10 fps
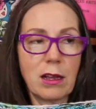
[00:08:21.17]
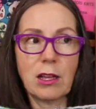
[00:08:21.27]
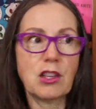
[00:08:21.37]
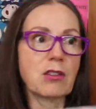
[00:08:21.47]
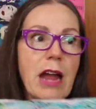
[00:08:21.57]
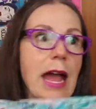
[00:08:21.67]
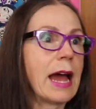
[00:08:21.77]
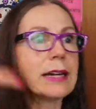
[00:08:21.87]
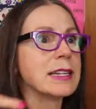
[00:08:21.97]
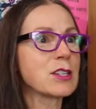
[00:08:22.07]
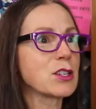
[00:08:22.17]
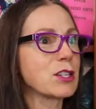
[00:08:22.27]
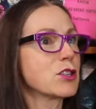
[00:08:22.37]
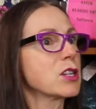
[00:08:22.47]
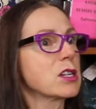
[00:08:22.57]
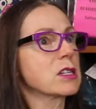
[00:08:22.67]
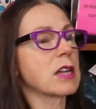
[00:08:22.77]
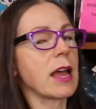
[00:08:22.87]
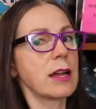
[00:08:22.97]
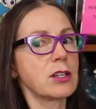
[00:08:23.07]
you're adding stitches
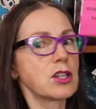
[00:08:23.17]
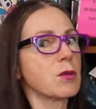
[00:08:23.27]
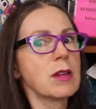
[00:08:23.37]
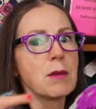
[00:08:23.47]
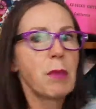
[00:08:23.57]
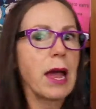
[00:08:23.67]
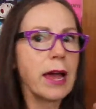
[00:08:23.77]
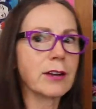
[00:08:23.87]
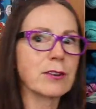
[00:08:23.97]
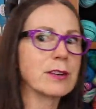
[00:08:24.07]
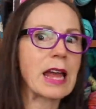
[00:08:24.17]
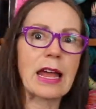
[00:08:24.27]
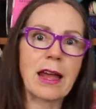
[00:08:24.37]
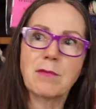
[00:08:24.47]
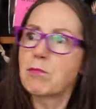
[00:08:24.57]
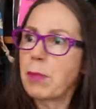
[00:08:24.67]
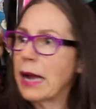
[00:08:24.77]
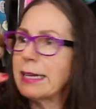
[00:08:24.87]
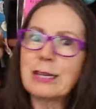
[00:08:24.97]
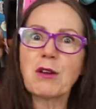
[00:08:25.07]
and doing a pattern and
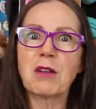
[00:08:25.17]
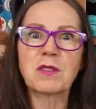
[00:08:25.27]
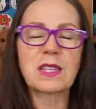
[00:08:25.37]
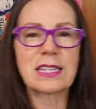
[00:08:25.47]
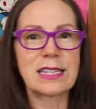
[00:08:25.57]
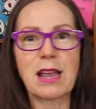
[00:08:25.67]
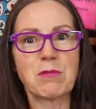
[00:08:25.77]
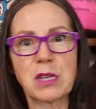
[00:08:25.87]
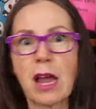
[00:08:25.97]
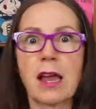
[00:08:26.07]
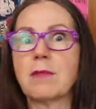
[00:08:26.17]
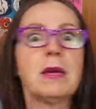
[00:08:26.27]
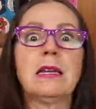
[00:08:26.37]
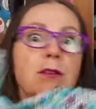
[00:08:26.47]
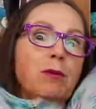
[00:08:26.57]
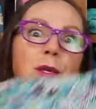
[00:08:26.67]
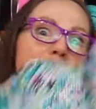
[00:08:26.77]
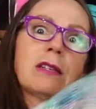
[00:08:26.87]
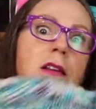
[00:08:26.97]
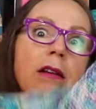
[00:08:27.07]
binding off at the same time, and it was